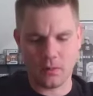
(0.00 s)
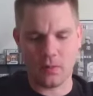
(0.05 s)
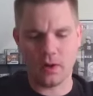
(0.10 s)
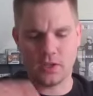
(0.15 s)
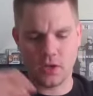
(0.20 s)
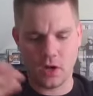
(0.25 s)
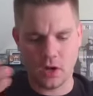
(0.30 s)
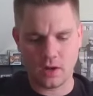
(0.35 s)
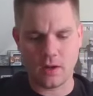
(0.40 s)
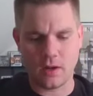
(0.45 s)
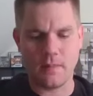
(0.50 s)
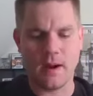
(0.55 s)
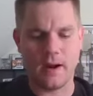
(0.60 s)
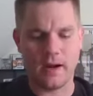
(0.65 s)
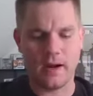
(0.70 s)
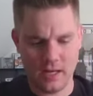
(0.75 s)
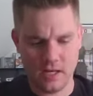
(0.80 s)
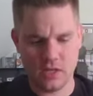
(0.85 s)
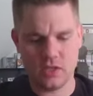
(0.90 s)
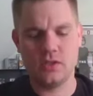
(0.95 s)
i want to talk
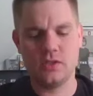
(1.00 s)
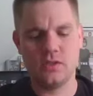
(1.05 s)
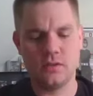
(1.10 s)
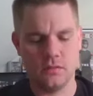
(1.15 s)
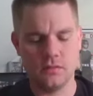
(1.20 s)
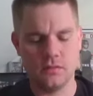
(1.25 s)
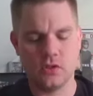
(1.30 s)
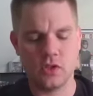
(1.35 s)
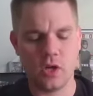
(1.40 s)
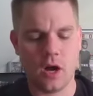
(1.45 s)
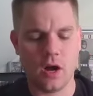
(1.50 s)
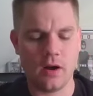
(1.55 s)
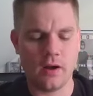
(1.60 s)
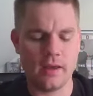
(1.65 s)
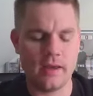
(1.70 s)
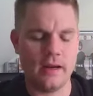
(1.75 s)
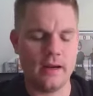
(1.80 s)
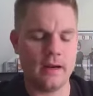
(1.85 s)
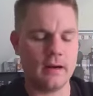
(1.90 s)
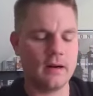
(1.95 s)
about each
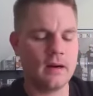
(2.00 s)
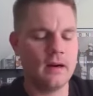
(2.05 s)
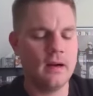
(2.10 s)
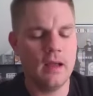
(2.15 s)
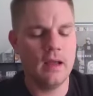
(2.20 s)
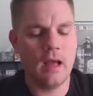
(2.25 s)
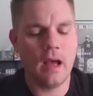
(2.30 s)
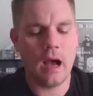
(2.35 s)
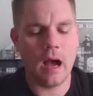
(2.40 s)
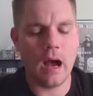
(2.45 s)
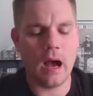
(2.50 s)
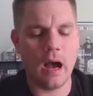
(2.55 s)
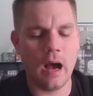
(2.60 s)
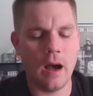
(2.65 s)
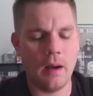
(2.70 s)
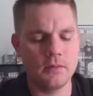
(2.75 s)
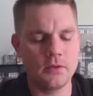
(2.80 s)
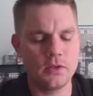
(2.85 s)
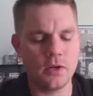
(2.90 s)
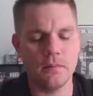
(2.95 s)
song here
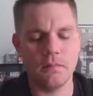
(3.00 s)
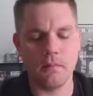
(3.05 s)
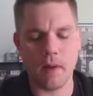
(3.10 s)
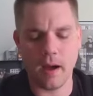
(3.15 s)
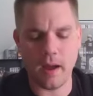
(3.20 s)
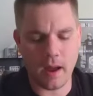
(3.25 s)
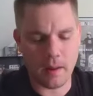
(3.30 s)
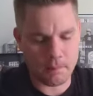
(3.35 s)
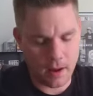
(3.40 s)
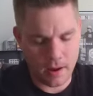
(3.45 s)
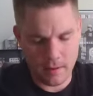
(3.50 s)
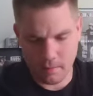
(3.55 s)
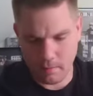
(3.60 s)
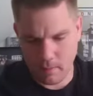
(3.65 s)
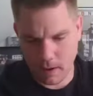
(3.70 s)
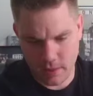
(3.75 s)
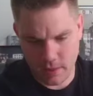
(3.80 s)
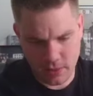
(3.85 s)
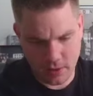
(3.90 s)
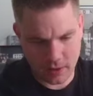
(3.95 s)
um, so my uh, my
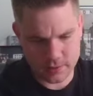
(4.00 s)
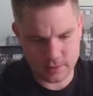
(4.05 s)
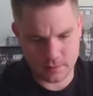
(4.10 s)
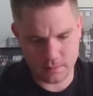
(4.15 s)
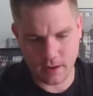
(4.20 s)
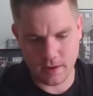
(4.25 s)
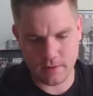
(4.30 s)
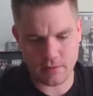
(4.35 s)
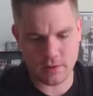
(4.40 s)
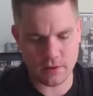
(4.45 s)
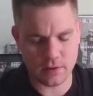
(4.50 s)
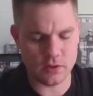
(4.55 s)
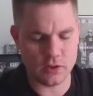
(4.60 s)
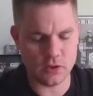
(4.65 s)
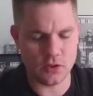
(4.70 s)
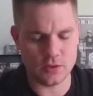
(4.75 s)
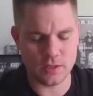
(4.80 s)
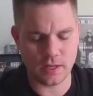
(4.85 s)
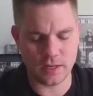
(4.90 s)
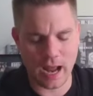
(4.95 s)
my thoughts and my opinion
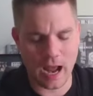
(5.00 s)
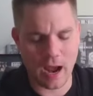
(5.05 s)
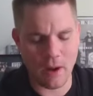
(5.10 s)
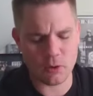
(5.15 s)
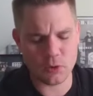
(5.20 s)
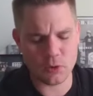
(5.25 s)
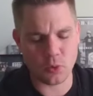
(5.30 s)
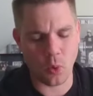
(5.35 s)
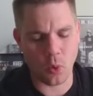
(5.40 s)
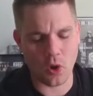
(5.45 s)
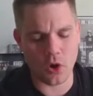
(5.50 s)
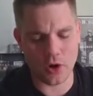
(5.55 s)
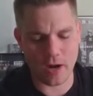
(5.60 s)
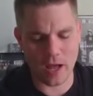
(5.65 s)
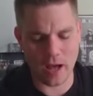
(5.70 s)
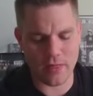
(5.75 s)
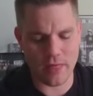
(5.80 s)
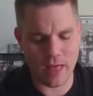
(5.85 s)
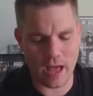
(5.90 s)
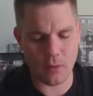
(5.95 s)
is was like i was wondering
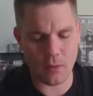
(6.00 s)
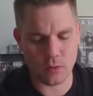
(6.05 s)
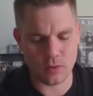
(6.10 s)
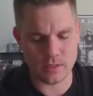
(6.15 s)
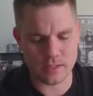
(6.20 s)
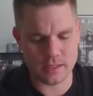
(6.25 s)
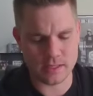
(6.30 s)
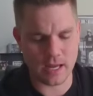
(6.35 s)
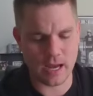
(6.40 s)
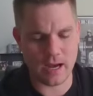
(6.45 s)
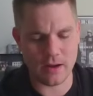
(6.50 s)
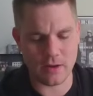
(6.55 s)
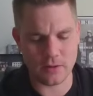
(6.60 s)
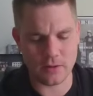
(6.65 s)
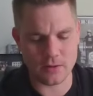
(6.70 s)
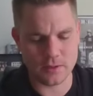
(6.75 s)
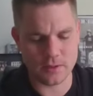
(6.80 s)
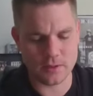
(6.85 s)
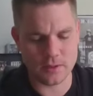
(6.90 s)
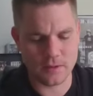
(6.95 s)
how that would
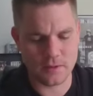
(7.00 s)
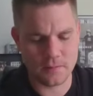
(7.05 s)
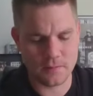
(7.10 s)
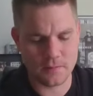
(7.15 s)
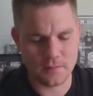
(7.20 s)
sound